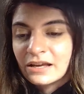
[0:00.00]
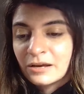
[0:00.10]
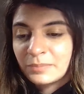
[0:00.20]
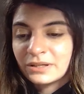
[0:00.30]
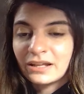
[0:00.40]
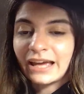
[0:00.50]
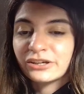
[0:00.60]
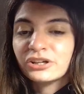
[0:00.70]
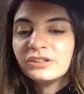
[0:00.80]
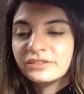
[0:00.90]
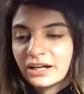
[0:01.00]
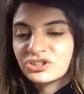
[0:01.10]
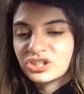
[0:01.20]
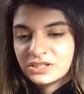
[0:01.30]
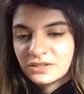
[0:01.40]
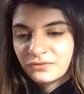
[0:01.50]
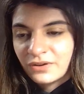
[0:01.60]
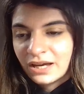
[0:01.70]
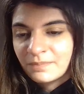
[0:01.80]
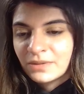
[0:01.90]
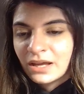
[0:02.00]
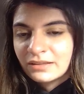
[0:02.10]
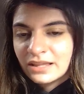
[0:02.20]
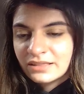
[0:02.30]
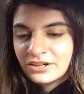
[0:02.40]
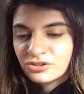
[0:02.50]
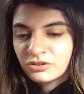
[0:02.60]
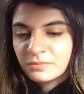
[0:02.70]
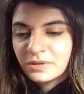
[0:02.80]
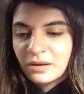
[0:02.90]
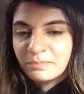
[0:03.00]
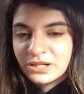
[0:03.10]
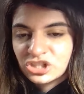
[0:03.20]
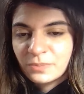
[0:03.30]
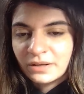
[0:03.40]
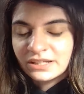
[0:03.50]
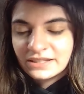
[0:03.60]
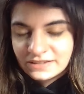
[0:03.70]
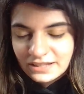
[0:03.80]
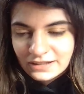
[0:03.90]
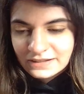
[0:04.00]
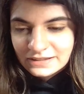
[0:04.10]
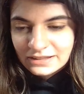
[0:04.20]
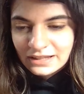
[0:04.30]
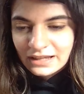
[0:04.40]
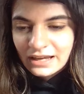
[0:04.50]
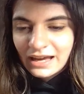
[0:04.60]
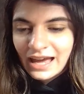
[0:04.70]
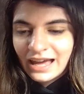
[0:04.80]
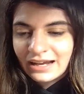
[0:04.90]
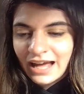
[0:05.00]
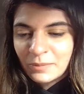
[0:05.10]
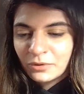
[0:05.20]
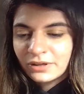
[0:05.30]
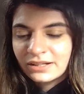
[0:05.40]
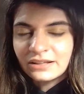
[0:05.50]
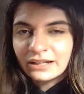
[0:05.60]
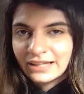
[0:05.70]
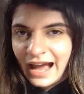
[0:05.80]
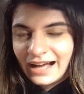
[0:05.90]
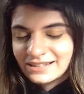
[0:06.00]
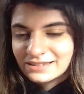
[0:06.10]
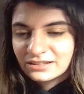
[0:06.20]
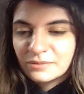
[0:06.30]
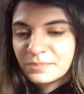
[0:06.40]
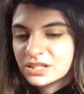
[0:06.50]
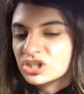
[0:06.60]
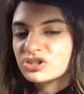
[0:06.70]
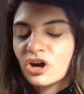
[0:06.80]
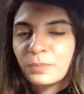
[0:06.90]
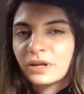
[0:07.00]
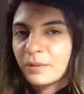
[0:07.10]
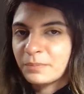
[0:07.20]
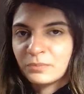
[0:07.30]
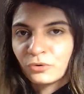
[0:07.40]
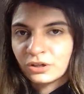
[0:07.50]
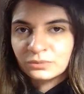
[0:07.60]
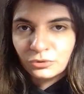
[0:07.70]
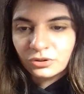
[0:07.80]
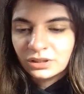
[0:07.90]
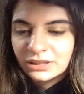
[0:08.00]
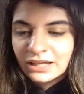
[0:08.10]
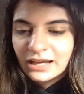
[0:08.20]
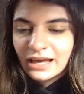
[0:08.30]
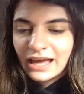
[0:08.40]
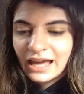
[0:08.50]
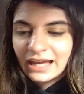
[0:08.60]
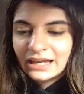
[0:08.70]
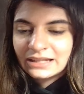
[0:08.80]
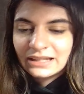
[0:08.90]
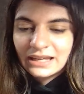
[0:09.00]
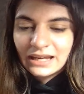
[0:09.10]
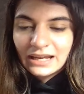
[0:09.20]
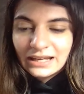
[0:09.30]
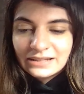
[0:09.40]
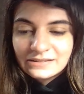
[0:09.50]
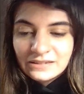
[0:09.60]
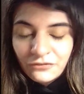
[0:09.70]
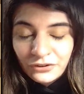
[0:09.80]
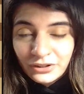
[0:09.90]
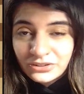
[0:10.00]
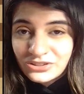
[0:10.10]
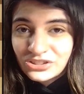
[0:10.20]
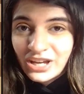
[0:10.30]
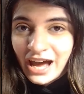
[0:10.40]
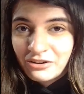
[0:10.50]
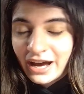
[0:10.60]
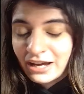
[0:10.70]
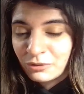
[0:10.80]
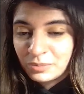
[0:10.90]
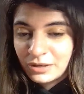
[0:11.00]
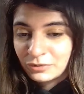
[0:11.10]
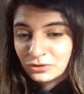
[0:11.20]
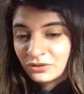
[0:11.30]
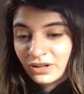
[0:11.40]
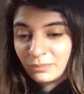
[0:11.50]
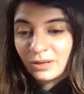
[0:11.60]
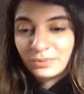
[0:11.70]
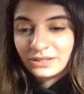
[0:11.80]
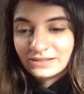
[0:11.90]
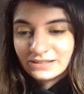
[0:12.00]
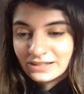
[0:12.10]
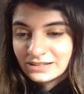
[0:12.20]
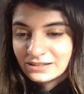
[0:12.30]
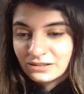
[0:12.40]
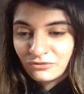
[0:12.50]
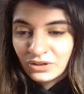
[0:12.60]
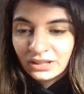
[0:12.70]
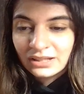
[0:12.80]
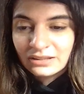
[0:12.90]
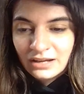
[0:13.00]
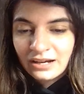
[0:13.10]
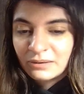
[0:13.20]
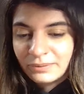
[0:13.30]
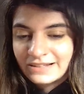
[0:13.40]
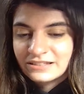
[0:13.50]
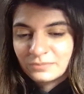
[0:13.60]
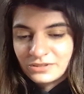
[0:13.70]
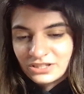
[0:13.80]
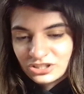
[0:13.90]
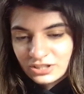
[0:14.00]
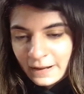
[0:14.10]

But I could not justify that there's going to be a bishop on e6, and I'm already not castled. The position is opening up more and more, and it's difficult to see how I will be able to develop my pieces. It's really not a pleasant position.